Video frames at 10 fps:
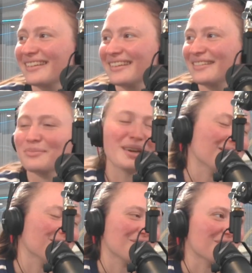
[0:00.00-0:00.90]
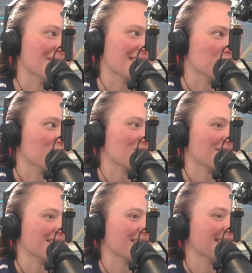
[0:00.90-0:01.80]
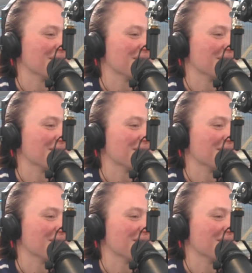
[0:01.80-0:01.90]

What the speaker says: It's my first impression. Yeah.